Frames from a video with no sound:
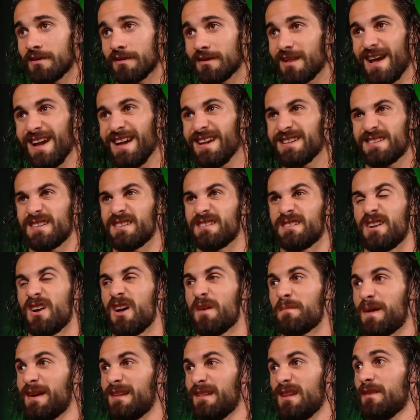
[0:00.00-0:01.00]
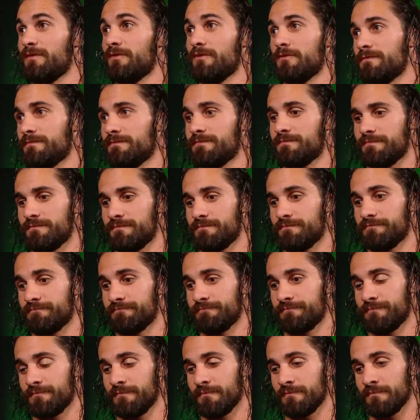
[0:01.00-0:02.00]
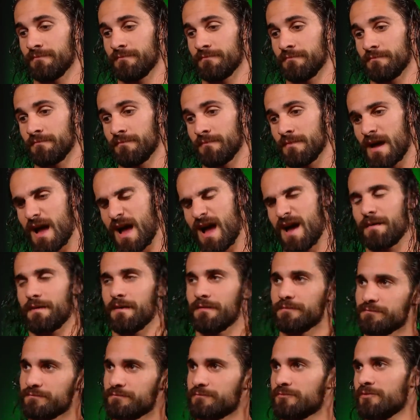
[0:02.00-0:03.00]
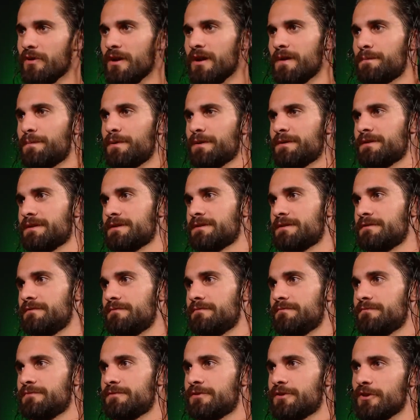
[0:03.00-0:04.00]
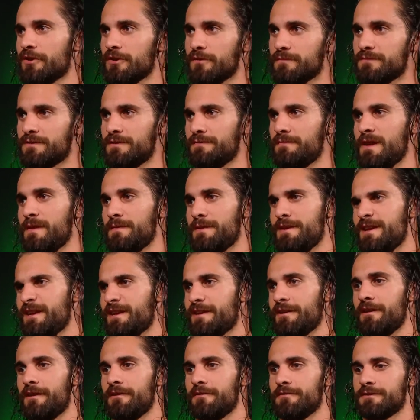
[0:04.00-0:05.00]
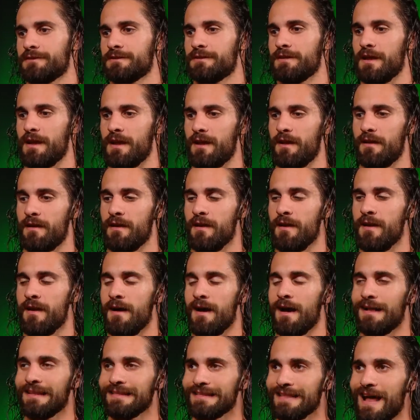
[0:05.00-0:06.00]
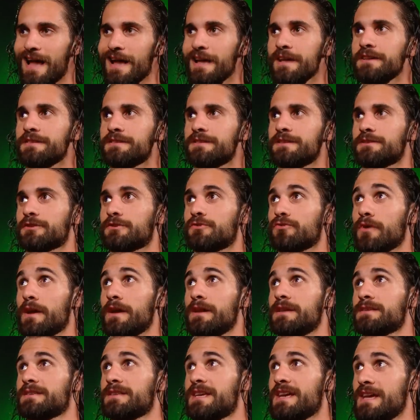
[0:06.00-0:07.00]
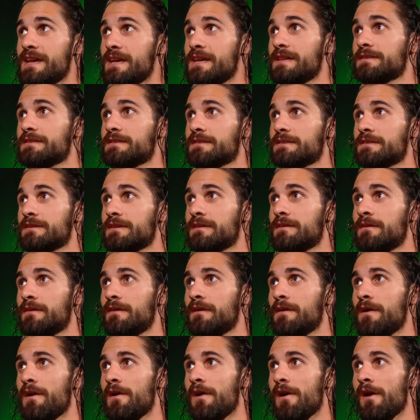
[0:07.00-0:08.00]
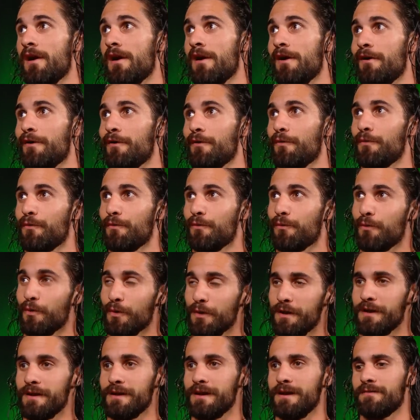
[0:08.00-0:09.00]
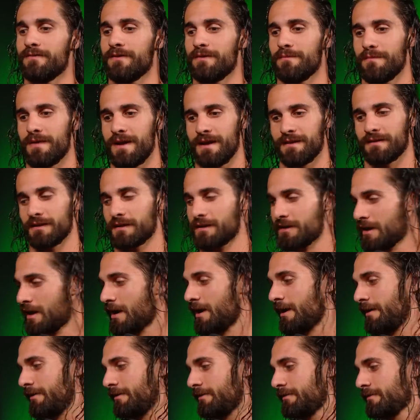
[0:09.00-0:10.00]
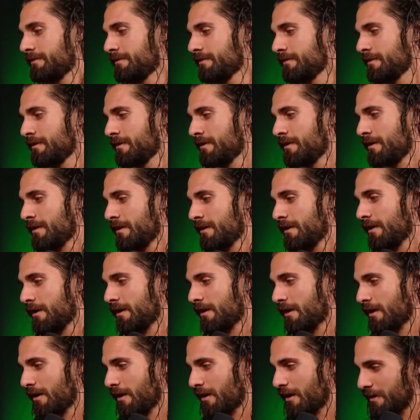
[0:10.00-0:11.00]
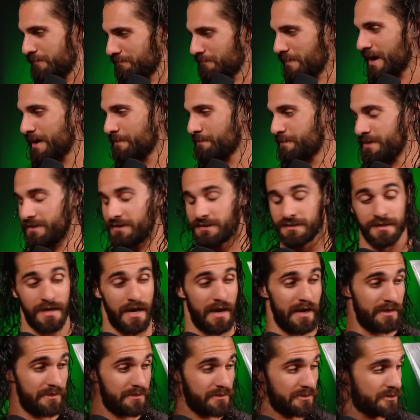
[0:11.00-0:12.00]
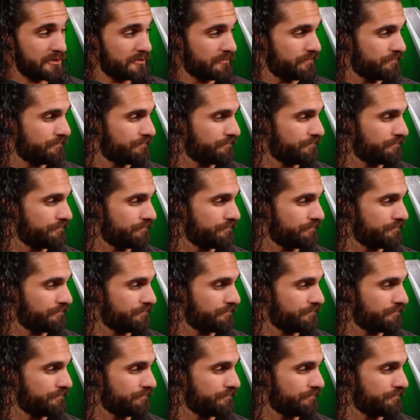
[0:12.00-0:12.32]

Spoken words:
Elias isn't on my level. I'll try to put this in terms that maybe he can understand. Elias's greatest hits wouldn't even make the cut on my B-sides.